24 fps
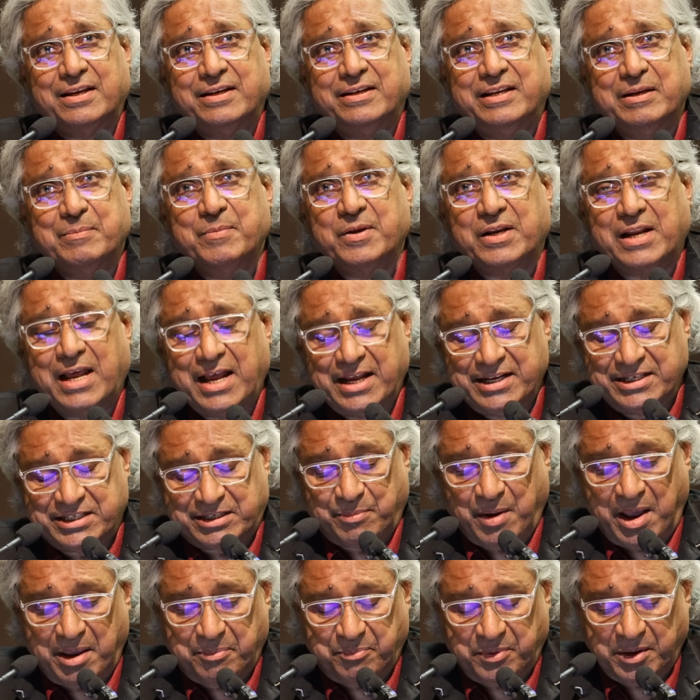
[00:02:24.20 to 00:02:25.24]
demonized
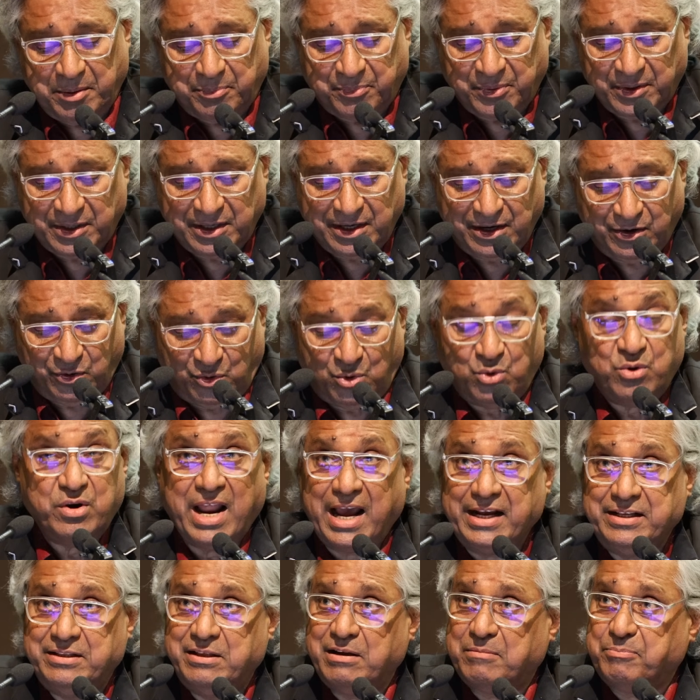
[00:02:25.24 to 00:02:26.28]
by people who
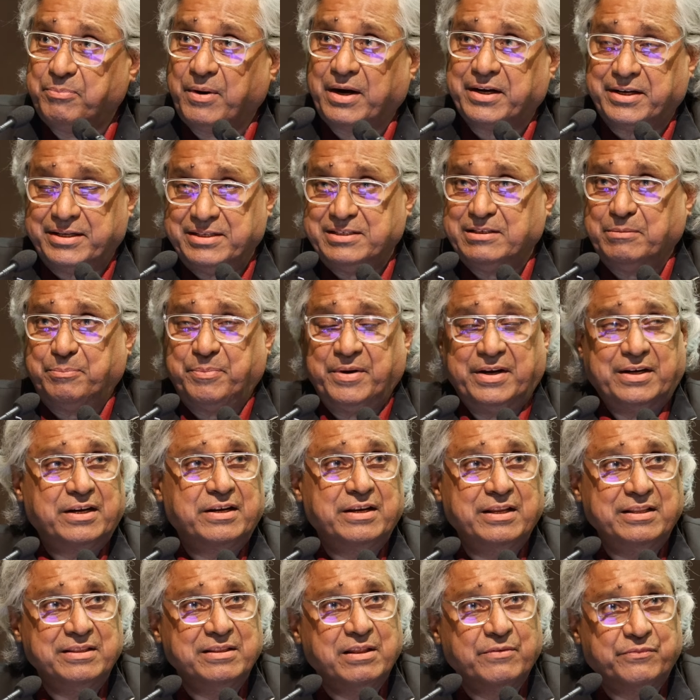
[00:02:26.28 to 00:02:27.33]
neither
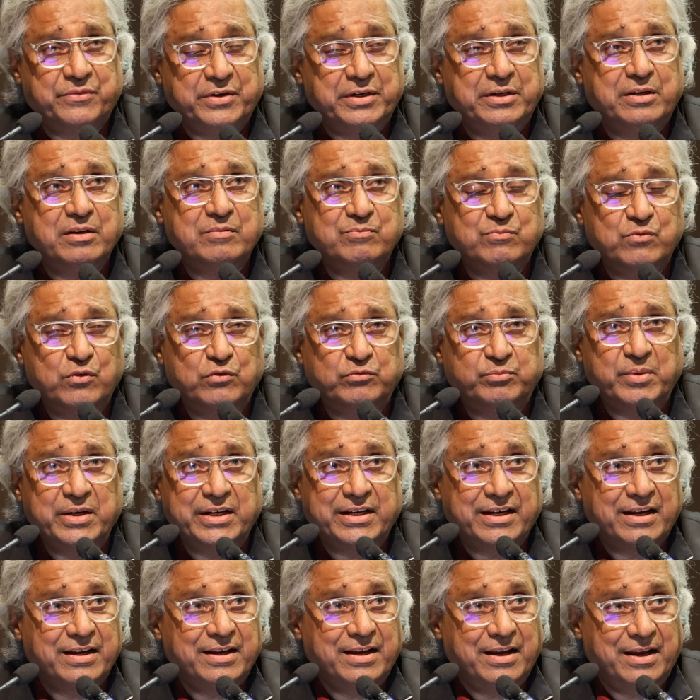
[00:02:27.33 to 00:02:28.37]
participated in the freedom
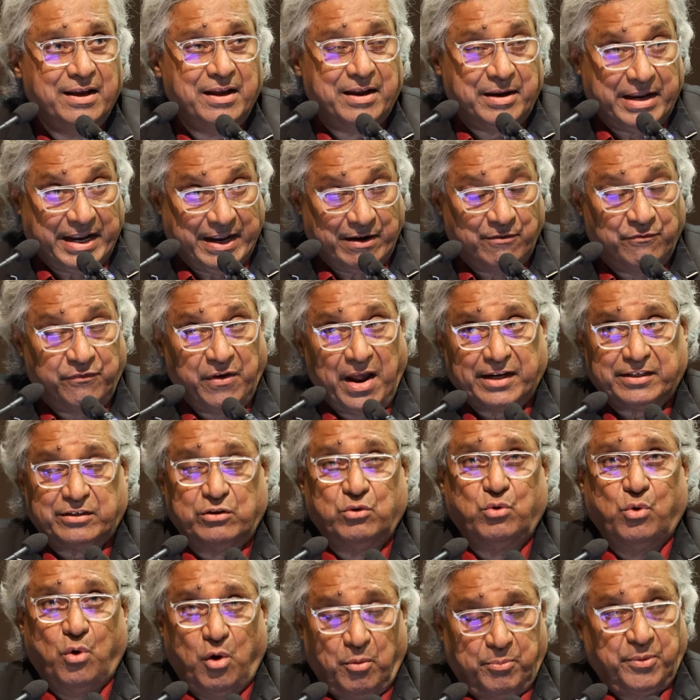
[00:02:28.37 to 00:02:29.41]
movement, in
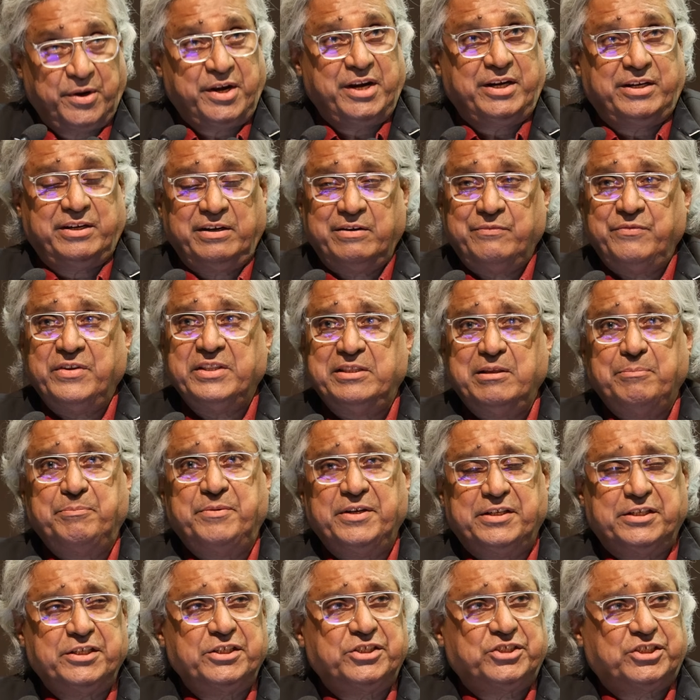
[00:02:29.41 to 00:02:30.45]
fact cooperated with the
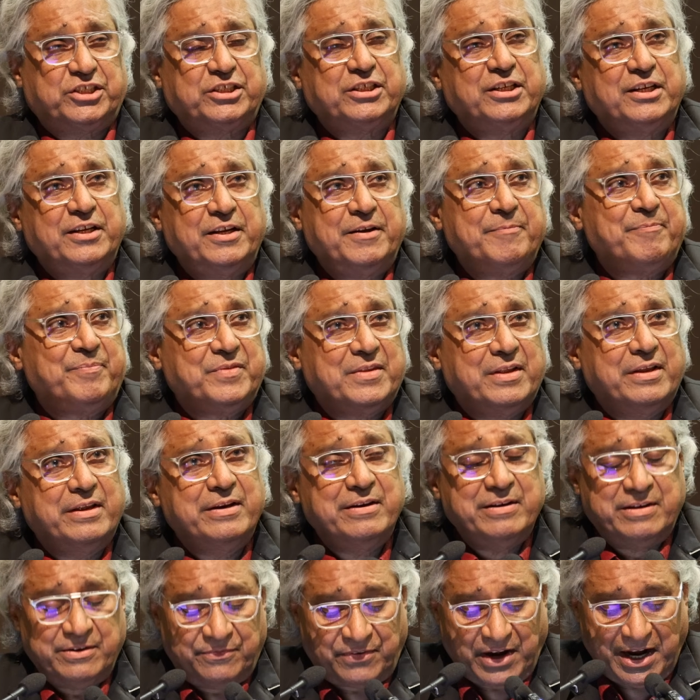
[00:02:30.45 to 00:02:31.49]
British
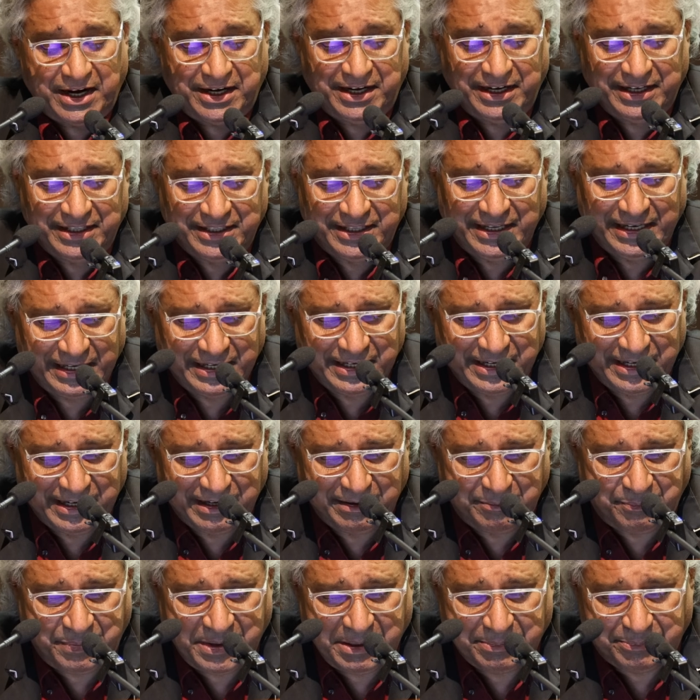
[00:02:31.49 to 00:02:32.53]
in dividing the
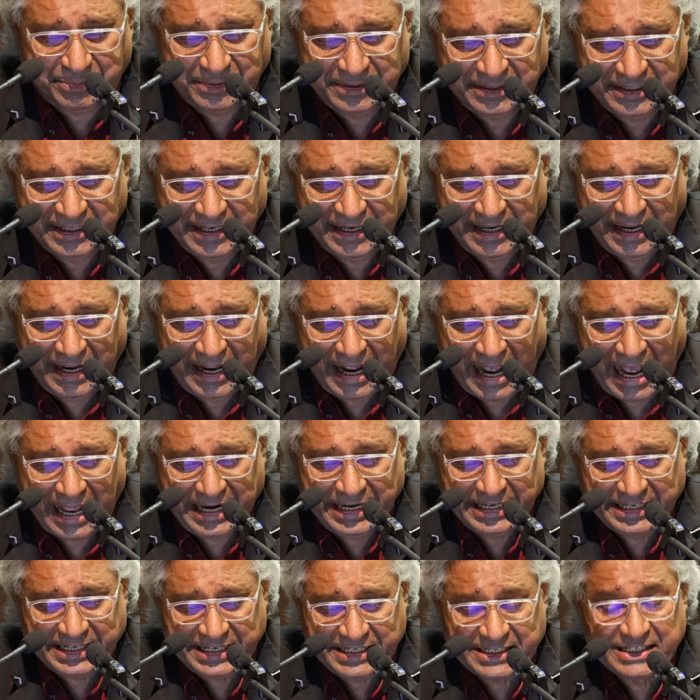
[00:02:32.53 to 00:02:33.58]
Indian people, and
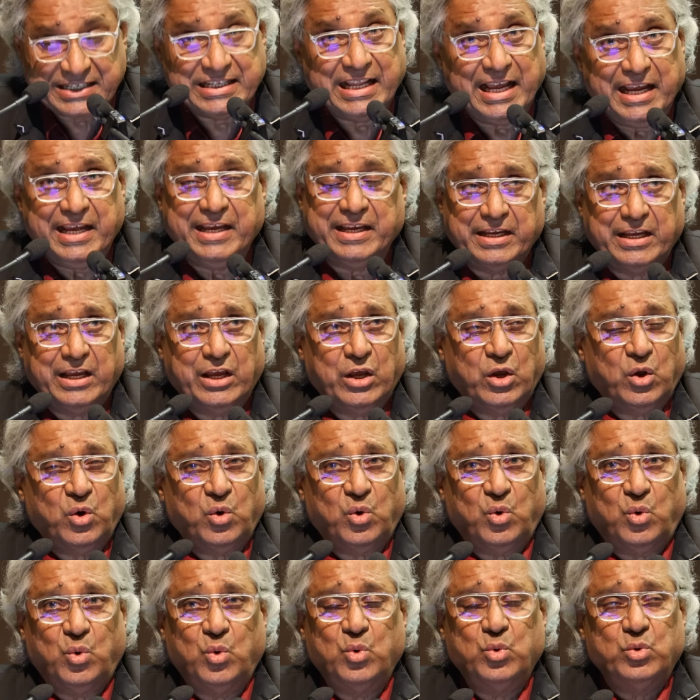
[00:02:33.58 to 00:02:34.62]
it is they
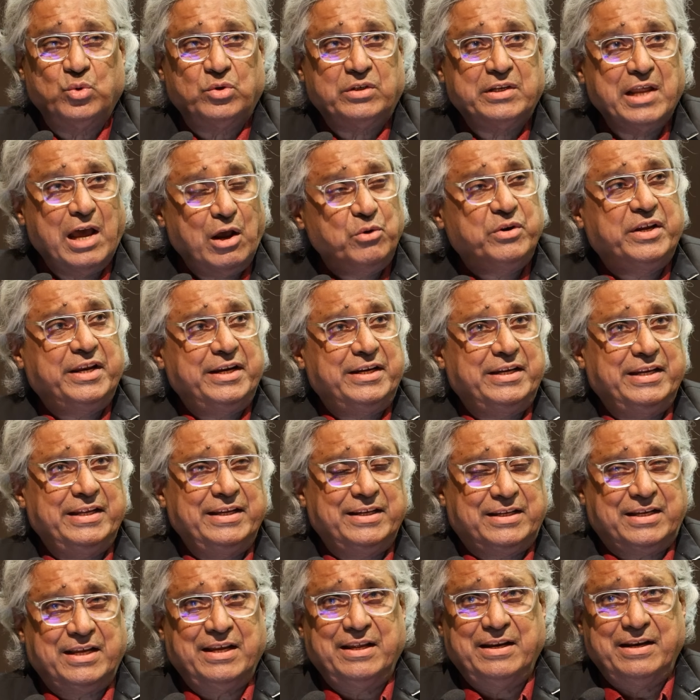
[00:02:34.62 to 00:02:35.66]
who now
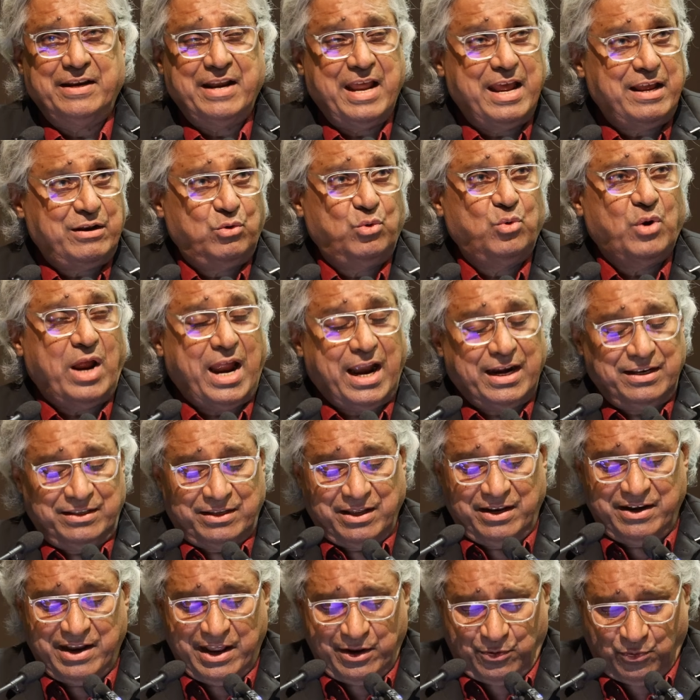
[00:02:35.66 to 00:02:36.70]
critique Nehru and
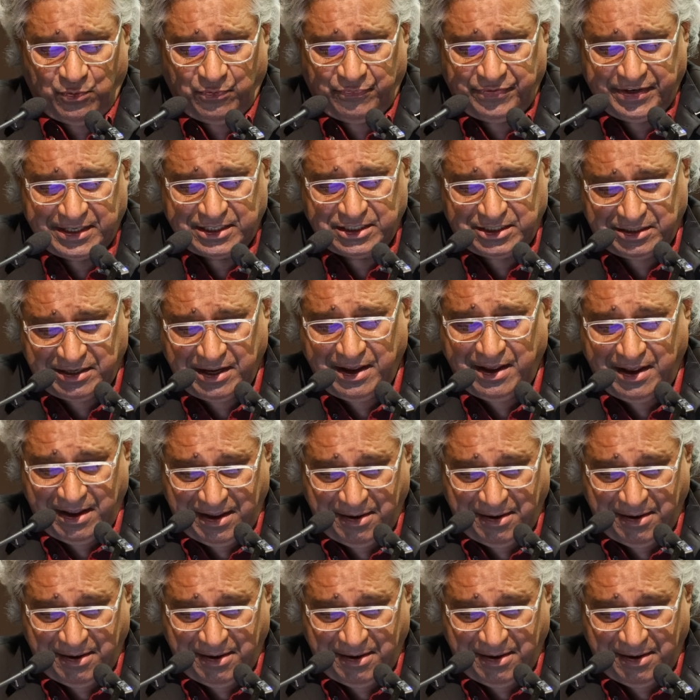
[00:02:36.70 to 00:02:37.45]
the Nehruvians,